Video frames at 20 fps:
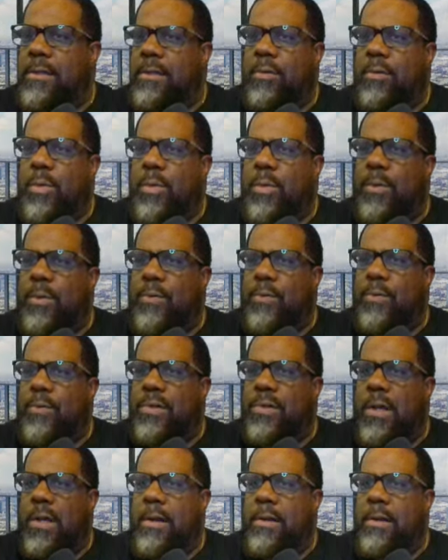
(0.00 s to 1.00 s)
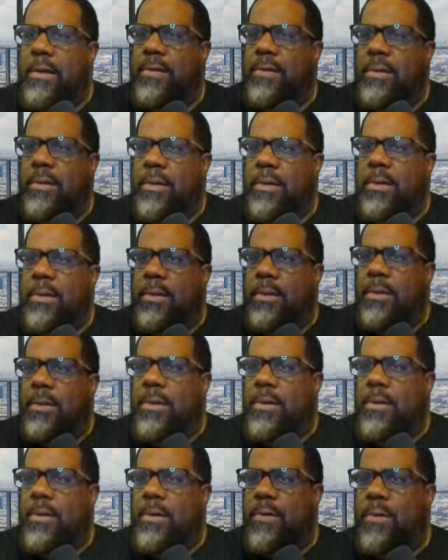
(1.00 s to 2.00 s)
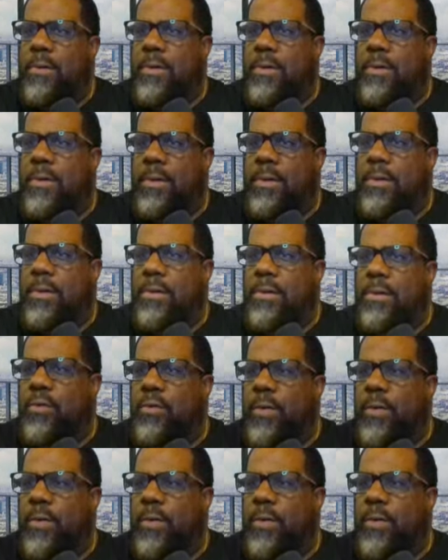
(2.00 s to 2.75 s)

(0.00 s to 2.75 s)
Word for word: Turbo chart on